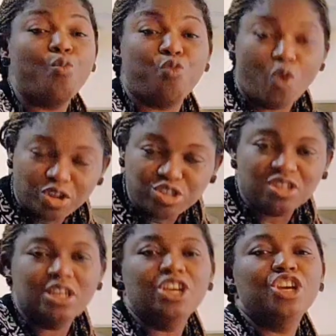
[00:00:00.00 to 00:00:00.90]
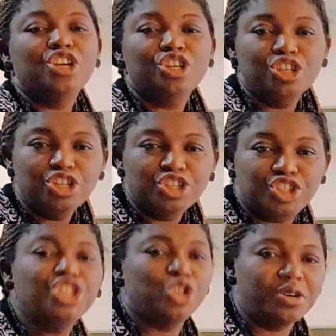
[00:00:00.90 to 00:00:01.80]
what she
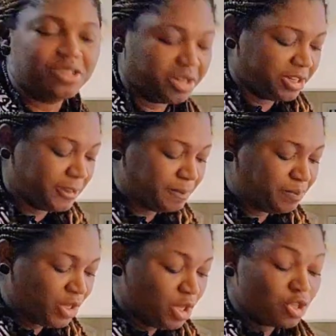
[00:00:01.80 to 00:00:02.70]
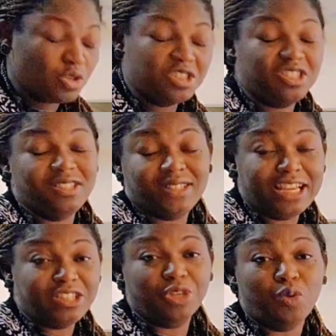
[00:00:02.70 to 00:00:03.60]
just heard. So she said
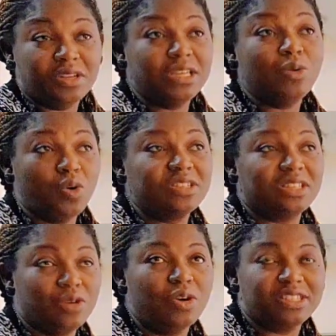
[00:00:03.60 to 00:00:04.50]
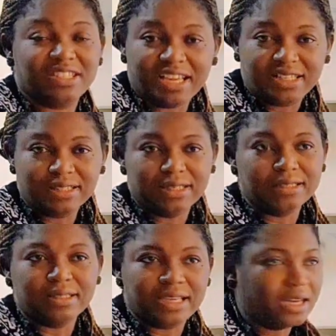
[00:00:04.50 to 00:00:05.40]
he was dating
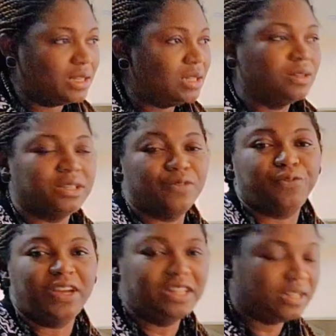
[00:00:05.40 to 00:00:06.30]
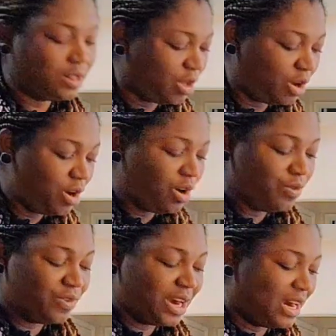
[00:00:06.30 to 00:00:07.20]
this girl. They fell in love,
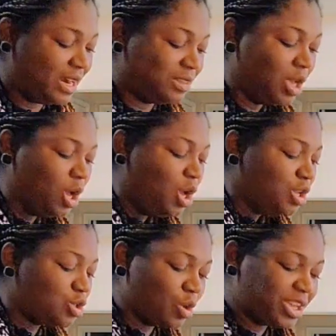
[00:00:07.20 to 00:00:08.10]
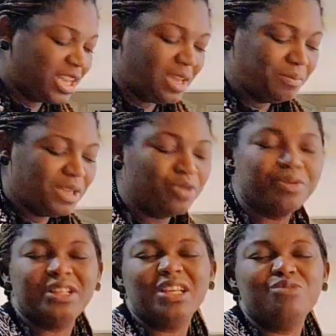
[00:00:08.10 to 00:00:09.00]
and to him, he
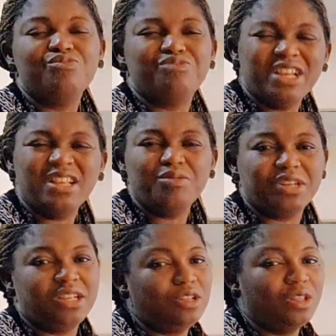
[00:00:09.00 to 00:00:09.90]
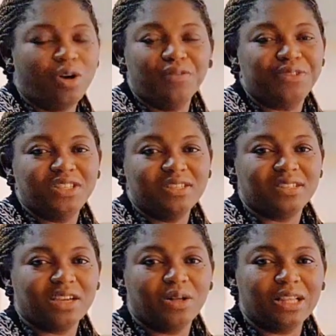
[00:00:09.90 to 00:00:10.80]
really, really, really loved this
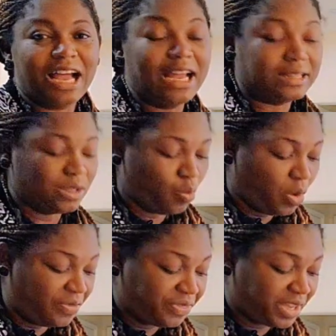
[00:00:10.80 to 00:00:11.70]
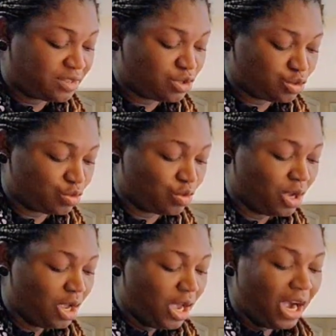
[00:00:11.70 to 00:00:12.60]
girl, and they wanted to.
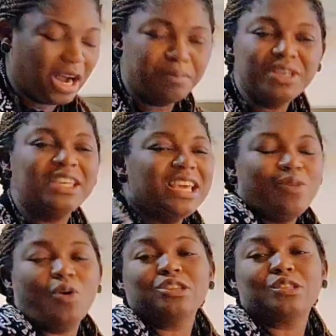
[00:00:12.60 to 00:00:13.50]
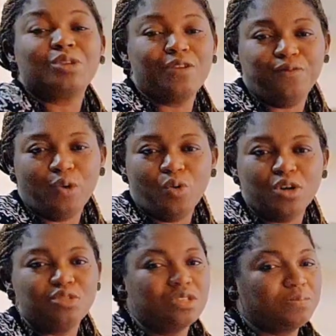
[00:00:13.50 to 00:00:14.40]
He was looking forward
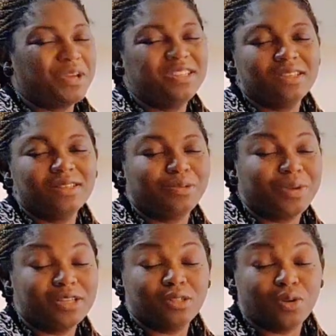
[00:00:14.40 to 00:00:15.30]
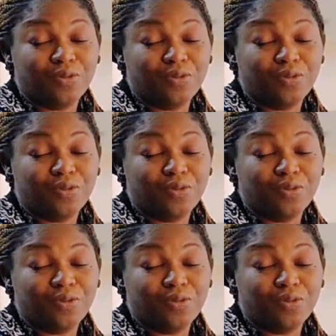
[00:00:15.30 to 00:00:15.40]
to spending the rest of